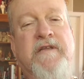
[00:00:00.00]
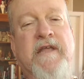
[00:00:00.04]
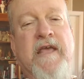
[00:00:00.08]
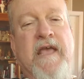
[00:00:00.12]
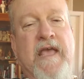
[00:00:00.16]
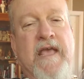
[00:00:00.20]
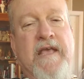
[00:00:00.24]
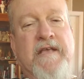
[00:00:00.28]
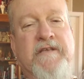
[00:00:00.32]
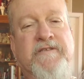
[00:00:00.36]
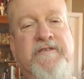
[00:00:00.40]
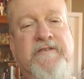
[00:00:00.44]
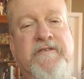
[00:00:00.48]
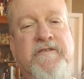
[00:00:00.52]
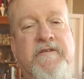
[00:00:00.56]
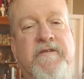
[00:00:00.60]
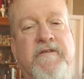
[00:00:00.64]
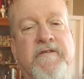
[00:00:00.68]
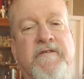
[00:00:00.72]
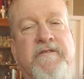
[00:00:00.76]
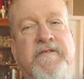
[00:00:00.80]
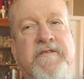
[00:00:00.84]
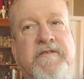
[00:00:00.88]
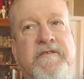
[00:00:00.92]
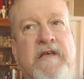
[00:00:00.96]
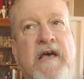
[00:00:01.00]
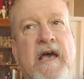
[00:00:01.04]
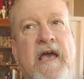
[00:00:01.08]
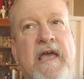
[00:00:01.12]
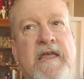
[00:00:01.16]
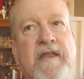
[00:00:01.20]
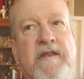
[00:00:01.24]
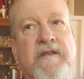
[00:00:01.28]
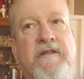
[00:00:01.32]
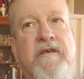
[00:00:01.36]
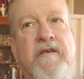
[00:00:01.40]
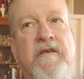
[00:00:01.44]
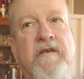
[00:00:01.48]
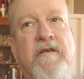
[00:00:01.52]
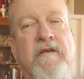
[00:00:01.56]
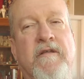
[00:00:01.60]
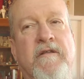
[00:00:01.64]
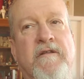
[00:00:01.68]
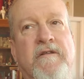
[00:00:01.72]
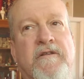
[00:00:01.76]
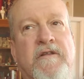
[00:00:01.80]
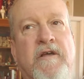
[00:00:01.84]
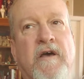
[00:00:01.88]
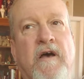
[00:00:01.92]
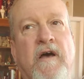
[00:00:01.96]
taste, sight,
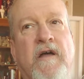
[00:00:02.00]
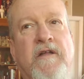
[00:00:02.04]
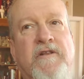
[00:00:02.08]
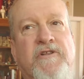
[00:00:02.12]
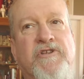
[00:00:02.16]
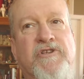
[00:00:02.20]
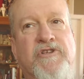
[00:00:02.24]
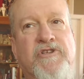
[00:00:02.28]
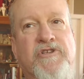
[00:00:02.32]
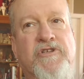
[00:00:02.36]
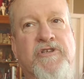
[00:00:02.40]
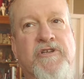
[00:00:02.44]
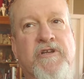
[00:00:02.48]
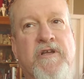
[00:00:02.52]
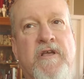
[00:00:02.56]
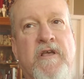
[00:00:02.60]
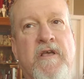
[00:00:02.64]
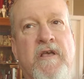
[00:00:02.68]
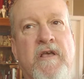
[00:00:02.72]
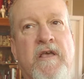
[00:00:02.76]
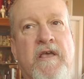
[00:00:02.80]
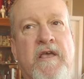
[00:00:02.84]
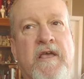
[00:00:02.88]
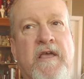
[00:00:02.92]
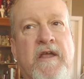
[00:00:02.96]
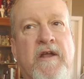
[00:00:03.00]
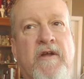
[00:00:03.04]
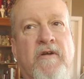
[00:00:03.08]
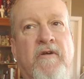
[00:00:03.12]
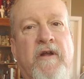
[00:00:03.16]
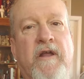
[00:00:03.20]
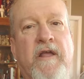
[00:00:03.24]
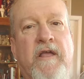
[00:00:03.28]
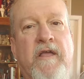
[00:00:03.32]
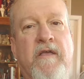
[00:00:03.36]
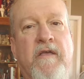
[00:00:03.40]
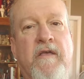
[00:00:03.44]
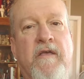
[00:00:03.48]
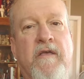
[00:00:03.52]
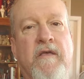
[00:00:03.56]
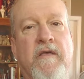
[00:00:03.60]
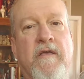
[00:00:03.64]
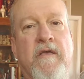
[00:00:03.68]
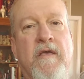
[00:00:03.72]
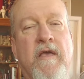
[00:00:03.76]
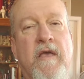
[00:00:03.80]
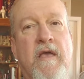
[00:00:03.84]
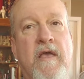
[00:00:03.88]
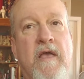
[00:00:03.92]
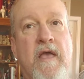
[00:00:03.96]
touch, hearing,
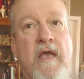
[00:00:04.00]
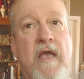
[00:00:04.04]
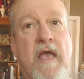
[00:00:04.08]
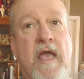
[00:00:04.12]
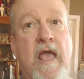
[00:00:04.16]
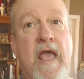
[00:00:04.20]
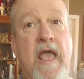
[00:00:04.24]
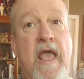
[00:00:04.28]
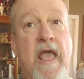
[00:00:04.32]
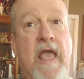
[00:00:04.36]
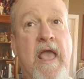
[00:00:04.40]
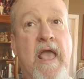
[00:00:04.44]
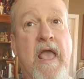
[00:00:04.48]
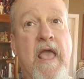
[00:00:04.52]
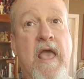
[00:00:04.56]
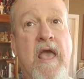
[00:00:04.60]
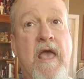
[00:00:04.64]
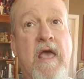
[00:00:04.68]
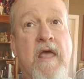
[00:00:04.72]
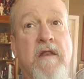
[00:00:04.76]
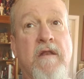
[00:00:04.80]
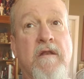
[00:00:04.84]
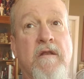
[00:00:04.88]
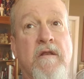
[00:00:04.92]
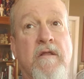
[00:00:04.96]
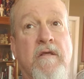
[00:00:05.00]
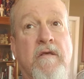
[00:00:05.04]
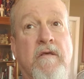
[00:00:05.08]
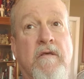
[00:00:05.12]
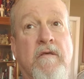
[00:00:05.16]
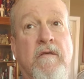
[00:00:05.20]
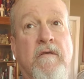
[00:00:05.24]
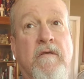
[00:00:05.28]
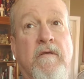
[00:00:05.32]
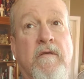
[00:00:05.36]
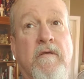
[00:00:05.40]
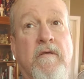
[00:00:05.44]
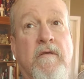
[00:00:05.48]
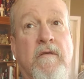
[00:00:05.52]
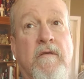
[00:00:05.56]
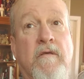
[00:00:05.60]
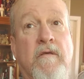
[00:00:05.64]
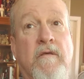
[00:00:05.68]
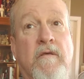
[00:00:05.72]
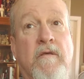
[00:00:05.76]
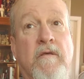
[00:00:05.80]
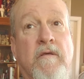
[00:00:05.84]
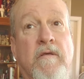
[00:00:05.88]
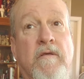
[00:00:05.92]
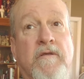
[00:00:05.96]
and
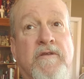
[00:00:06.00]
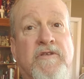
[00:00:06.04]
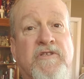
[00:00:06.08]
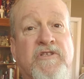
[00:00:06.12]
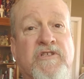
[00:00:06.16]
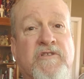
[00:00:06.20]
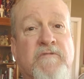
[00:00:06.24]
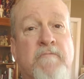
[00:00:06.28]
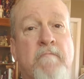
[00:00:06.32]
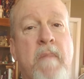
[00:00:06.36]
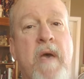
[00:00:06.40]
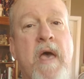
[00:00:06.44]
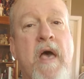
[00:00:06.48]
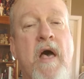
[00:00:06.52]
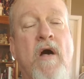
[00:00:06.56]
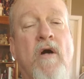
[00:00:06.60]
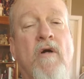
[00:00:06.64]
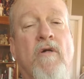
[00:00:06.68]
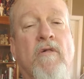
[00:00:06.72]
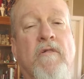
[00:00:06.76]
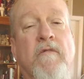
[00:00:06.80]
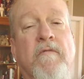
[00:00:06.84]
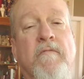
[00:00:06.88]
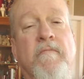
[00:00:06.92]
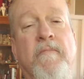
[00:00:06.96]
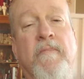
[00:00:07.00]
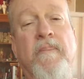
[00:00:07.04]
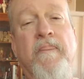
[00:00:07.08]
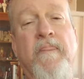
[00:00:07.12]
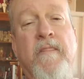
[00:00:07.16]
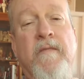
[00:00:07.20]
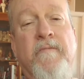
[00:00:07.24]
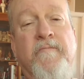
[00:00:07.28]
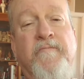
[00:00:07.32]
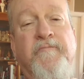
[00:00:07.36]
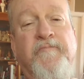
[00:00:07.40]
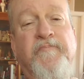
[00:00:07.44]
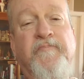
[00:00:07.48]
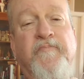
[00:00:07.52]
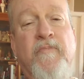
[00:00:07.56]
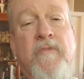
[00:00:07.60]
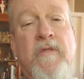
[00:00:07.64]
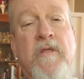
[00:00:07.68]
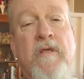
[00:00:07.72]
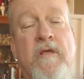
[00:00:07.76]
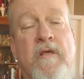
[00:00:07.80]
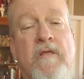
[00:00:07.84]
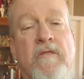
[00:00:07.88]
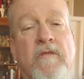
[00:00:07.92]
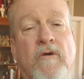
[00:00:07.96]
smell.
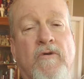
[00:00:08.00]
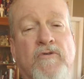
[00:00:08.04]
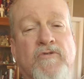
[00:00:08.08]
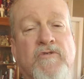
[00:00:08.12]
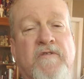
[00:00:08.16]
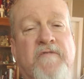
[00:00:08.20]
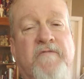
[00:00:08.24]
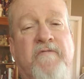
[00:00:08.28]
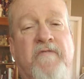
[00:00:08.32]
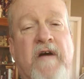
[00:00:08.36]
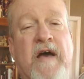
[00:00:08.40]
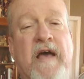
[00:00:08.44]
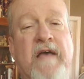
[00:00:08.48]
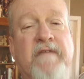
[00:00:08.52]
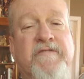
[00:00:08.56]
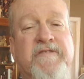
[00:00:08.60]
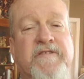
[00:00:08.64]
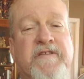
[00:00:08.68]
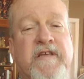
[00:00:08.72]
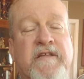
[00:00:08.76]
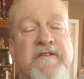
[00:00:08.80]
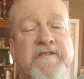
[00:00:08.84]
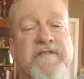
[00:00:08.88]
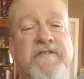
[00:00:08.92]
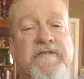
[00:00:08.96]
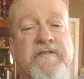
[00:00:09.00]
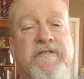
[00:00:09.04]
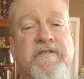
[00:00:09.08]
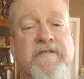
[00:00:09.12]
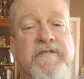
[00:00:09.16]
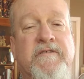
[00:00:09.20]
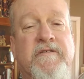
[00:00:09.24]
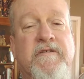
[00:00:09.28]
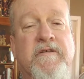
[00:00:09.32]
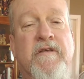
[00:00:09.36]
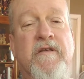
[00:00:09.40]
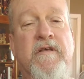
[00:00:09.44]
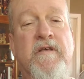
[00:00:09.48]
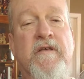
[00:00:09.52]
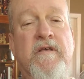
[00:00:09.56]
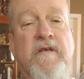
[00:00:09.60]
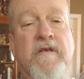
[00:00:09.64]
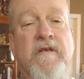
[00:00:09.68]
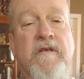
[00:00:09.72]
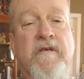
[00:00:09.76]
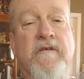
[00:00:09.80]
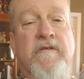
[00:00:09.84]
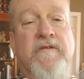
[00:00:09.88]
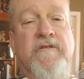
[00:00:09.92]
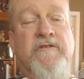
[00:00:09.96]
Those are the five senses.
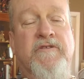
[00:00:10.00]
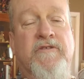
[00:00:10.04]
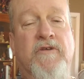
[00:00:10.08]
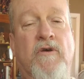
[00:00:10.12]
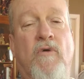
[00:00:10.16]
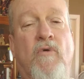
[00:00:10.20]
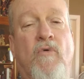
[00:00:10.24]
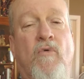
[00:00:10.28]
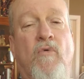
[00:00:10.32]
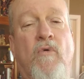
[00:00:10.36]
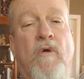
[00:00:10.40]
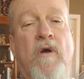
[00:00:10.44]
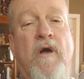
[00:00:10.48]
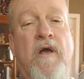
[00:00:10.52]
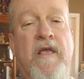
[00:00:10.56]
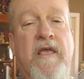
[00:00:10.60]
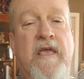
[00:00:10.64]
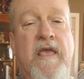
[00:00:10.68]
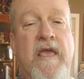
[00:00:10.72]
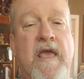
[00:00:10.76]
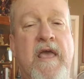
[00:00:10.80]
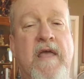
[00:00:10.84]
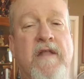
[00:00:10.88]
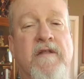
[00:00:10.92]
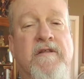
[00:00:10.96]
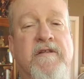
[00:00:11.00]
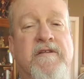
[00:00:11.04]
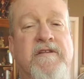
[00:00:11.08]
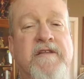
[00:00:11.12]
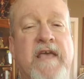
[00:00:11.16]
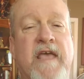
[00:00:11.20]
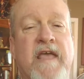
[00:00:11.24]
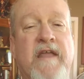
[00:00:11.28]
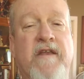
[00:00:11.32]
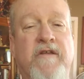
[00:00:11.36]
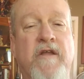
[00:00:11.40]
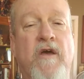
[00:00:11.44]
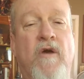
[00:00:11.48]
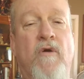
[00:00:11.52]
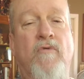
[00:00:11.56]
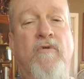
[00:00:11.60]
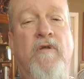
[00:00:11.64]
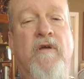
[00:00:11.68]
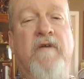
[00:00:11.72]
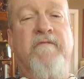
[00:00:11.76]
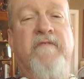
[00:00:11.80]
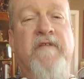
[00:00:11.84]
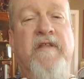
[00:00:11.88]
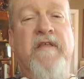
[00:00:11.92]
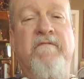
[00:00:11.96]
So again, to take
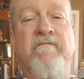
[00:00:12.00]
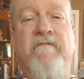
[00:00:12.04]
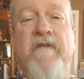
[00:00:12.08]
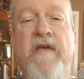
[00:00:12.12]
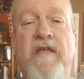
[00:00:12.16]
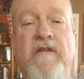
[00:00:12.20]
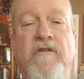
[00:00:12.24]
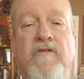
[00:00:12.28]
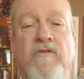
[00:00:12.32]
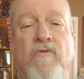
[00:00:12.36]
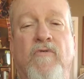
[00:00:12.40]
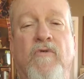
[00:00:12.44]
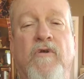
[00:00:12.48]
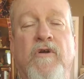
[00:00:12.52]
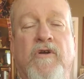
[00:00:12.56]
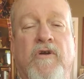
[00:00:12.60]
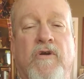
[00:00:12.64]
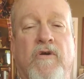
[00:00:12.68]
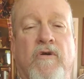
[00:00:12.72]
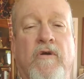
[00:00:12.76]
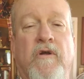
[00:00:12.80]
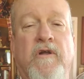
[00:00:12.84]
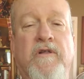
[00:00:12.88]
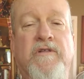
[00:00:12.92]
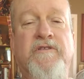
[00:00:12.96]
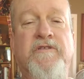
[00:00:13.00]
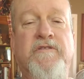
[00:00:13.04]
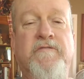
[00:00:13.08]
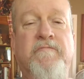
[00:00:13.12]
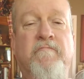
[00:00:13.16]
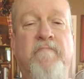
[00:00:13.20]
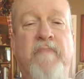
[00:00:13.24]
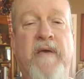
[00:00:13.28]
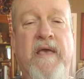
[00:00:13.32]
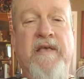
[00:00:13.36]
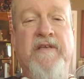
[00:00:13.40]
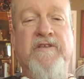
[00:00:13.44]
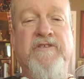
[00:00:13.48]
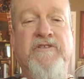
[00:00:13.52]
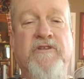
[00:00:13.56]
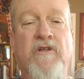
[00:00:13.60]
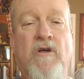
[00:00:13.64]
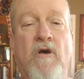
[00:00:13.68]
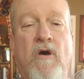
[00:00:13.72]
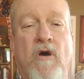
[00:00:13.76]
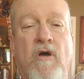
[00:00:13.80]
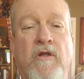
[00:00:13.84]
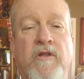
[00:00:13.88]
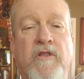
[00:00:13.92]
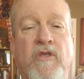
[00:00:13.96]
note of an event or occurrence based
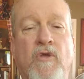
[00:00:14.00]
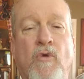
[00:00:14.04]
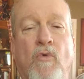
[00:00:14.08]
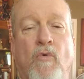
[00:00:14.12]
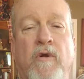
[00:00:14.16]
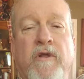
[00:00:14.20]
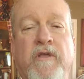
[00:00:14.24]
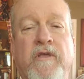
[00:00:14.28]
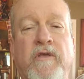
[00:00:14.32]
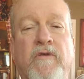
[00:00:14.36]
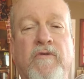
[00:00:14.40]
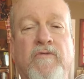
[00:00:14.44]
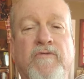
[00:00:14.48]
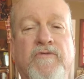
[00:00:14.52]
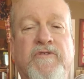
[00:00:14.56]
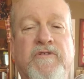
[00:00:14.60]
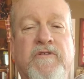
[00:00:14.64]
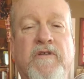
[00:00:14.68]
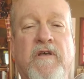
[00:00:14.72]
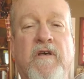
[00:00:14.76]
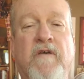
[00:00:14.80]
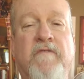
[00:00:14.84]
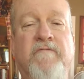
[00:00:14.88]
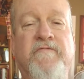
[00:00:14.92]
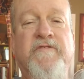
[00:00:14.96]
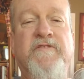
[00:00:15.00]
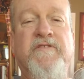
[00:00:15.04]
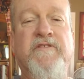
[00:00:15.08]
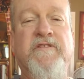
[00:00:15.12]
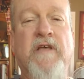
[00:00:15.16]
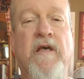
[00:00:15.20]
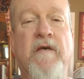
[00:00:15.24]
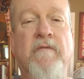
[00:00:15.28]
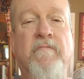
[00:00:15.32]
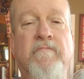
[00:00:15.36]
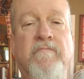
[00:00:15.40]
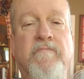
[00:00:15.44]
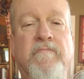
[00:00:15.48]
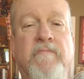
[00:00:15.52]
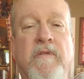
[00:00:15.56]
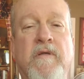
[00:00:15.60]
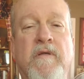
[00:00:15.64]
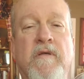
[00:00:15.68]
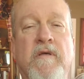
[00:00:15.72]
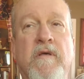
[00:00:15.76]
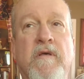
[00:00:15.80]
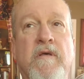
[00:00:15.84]
on your use of some